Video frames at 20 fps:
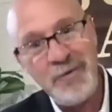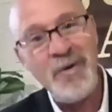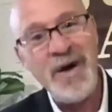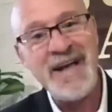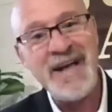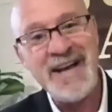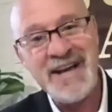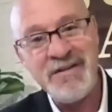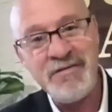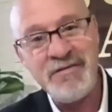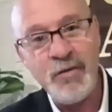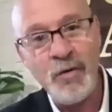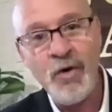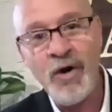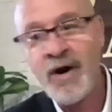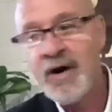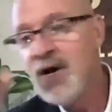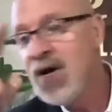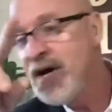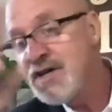waiting
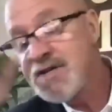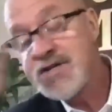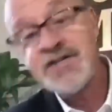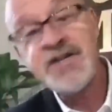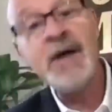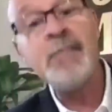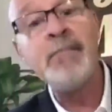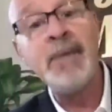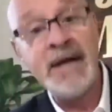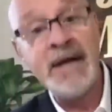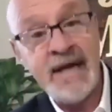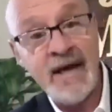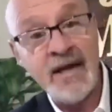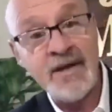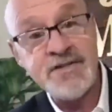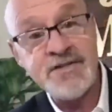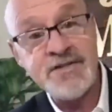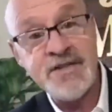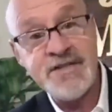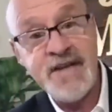for somebody
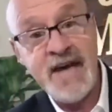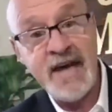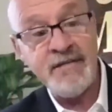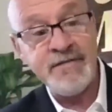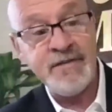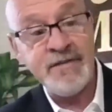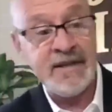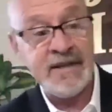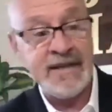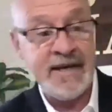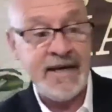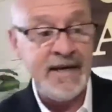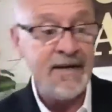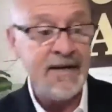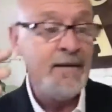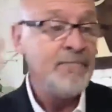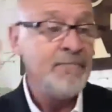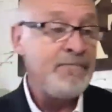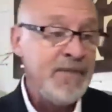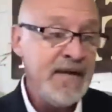else to take the lead
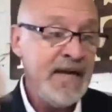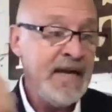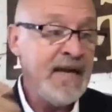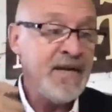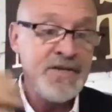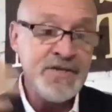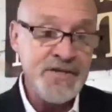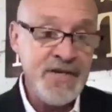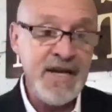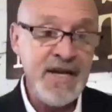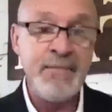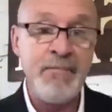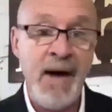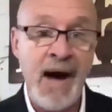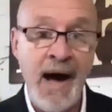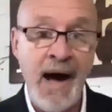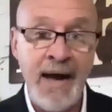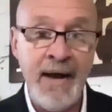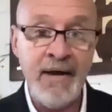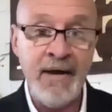is, in
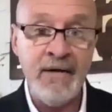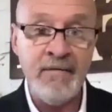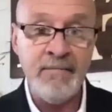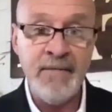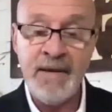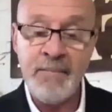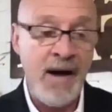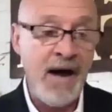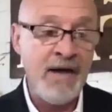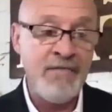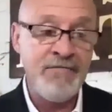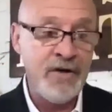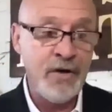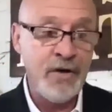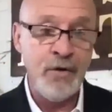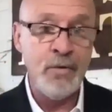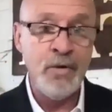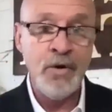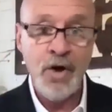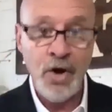my
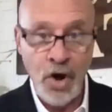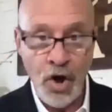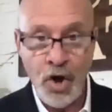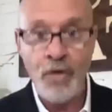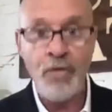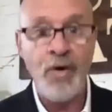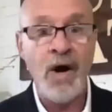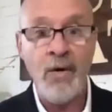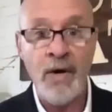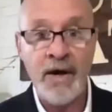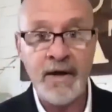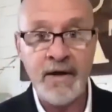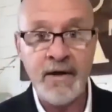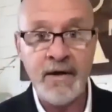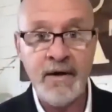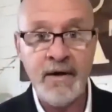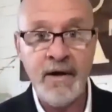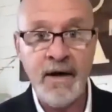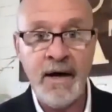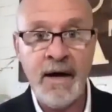view, heroic,
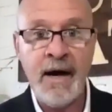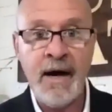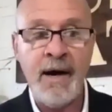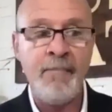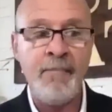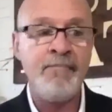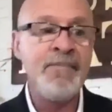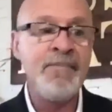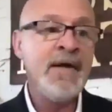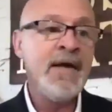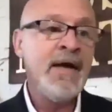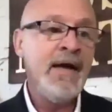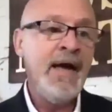and